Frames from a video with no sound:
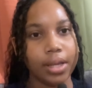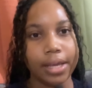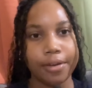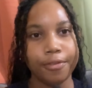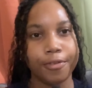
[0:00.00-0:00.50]

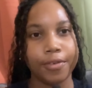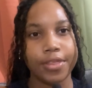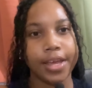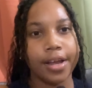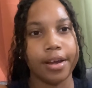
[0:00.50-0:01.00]
if
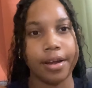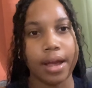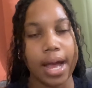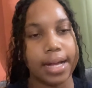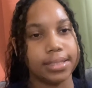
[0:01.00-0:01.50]
they're
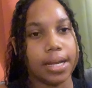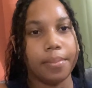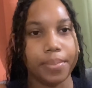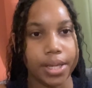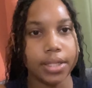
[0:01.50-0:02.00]
at a
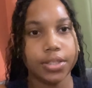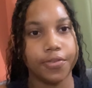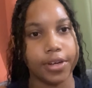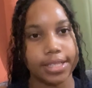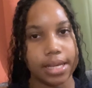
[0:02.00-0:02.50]
beach,
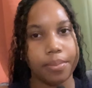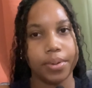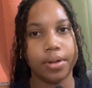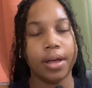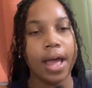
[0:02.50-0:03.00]
for
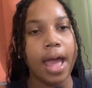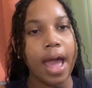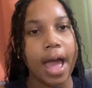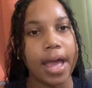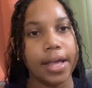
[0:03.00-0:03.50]
example,
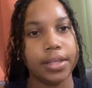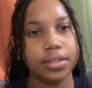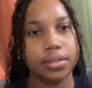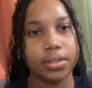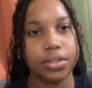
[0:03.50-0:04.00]

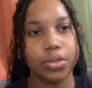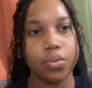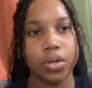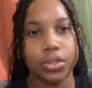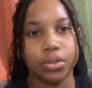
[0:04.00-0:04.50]
and you
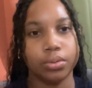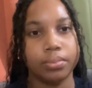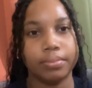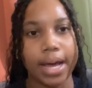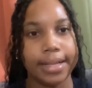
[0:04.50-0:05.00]
want to
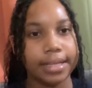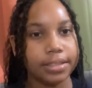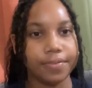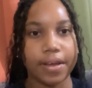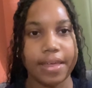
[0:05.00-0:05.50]

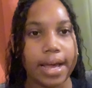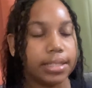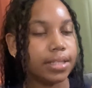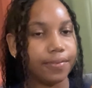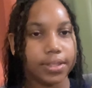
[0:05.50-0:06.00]
identify the
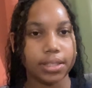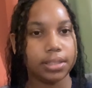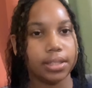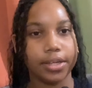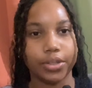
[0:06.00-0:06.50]

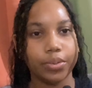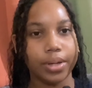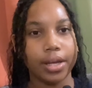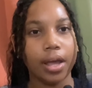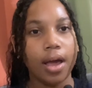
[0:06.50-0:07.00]
activities they're
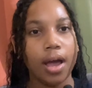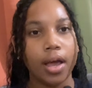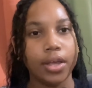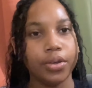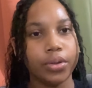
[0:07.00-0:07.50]
doing,
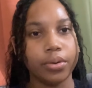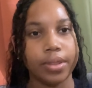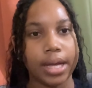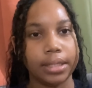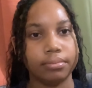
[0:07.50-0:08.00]
you know
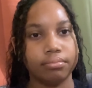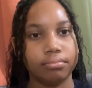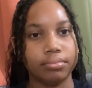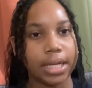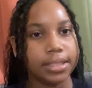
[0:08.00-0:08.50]
that
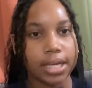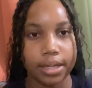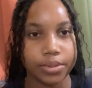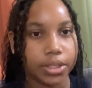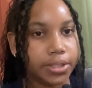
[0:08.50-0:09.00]
9
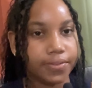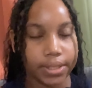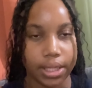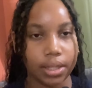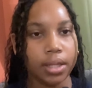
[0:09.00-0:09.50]
times out of
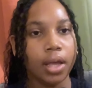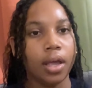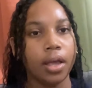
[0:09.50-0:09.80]
10